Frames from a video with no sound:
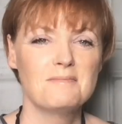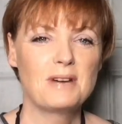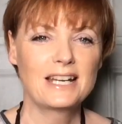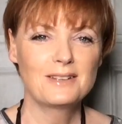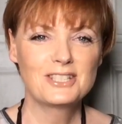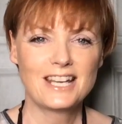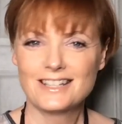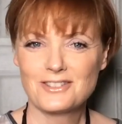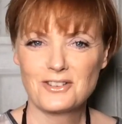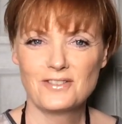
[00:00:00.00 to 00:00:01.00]
my name's
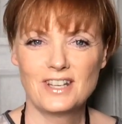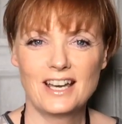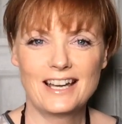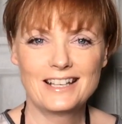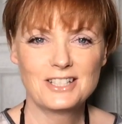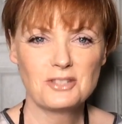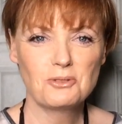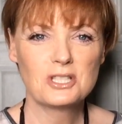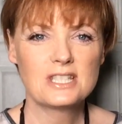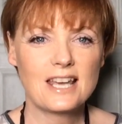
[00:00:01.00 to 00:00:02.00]
Jane Scrivner and I just
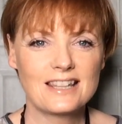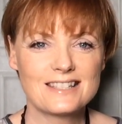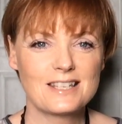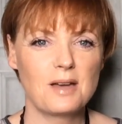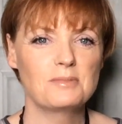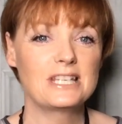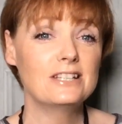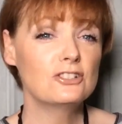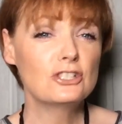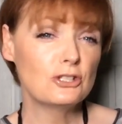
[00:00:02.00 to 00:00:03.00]
want to take this time to
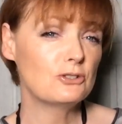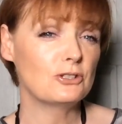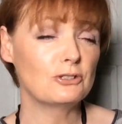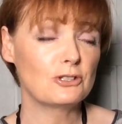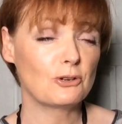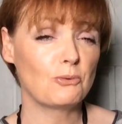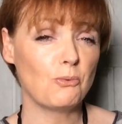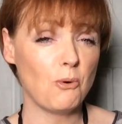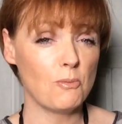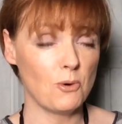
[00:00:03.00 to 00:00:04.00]
introduce you to your
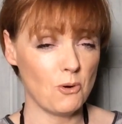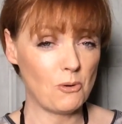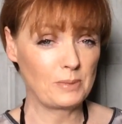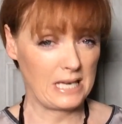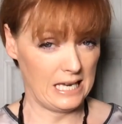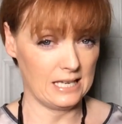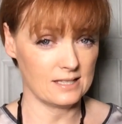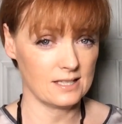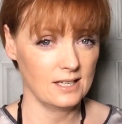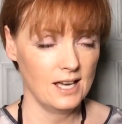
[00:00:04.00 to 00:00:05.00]
Warm Orb
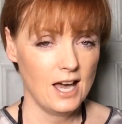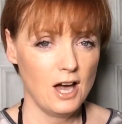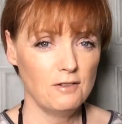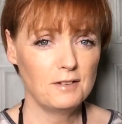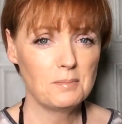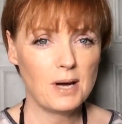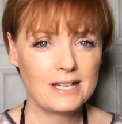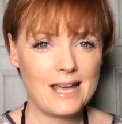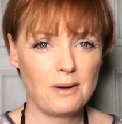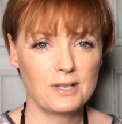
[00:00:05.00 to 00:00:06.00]
kit. Hopefully by
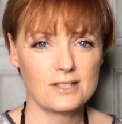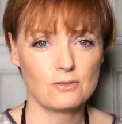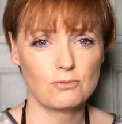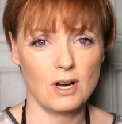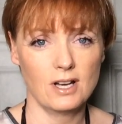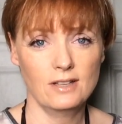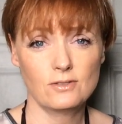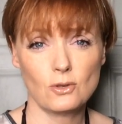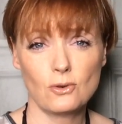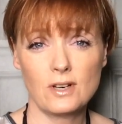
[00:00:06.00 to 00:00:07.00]
now it's
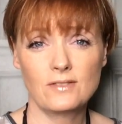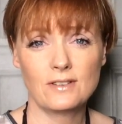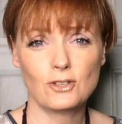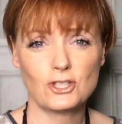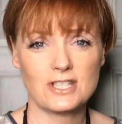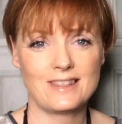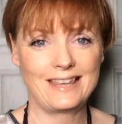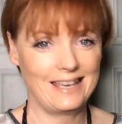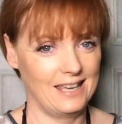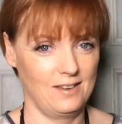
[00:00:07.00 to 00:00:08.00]
arrived, or even if you're just
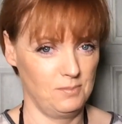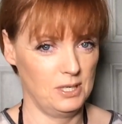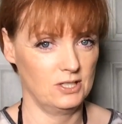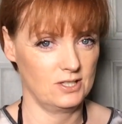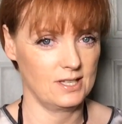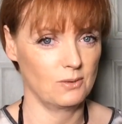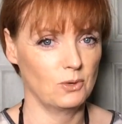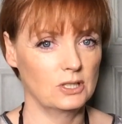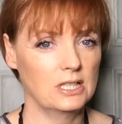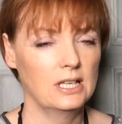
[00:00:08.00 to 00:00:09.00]
thinking of purchasing
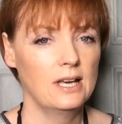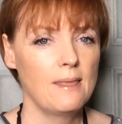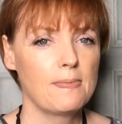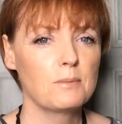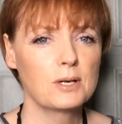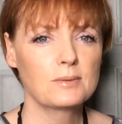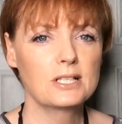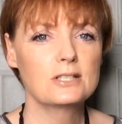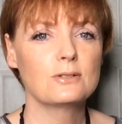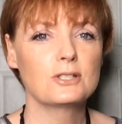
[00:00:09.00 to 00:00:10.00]
one, then what I'm
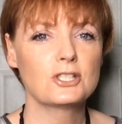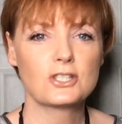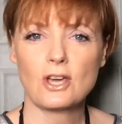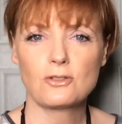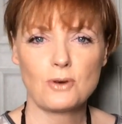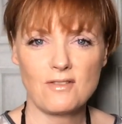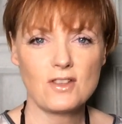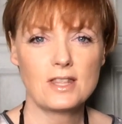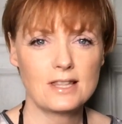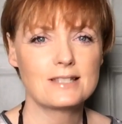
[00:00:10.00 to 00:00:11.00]
going to do is just go through
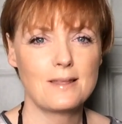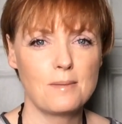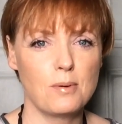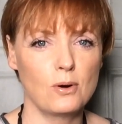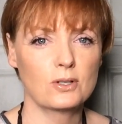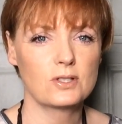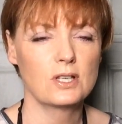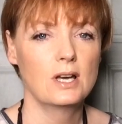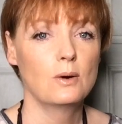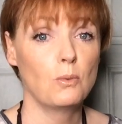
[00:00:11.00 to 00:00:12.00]
everything that's in the box,
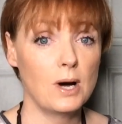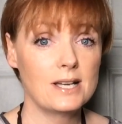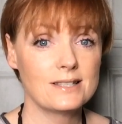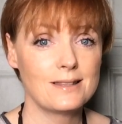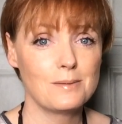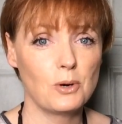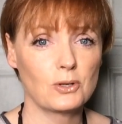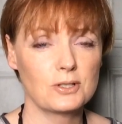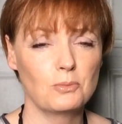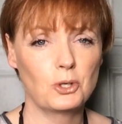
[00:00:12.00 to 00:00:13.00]
why it's in the
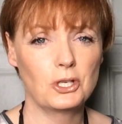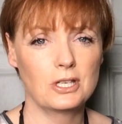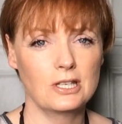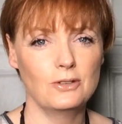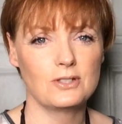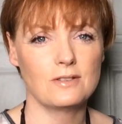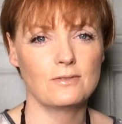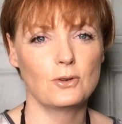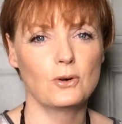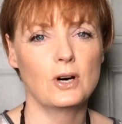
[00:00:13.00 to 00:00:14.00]
box and what you can use it
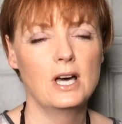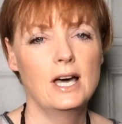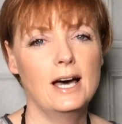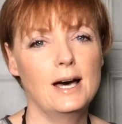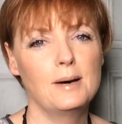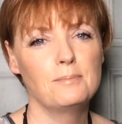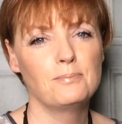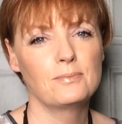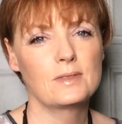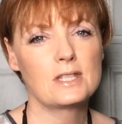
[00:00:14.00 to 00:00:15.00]
for,
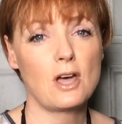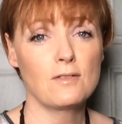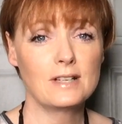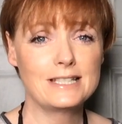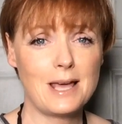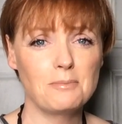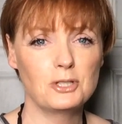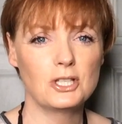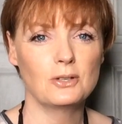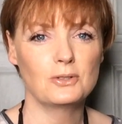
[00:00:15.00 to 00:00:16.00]
to hopefully
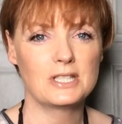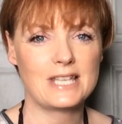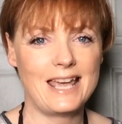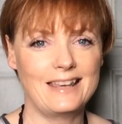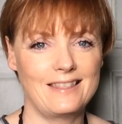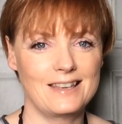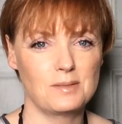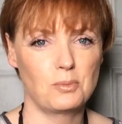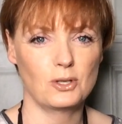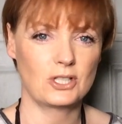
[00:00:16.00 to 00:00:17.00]
tempt you to take
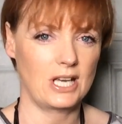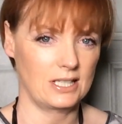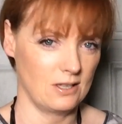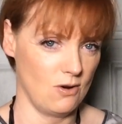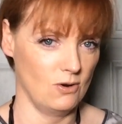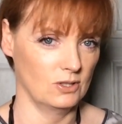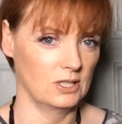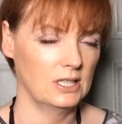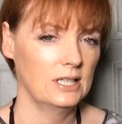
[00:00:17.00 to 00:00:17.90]
this project on.